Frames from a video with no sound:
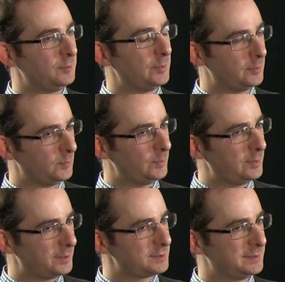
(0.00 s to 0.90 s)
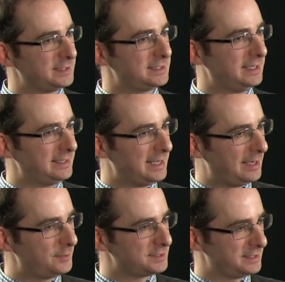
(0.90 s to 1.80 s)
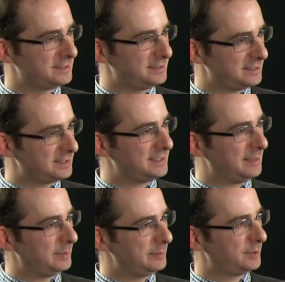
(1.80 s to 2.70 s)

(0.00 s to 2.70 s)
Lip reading: we want to understand how does this disassembly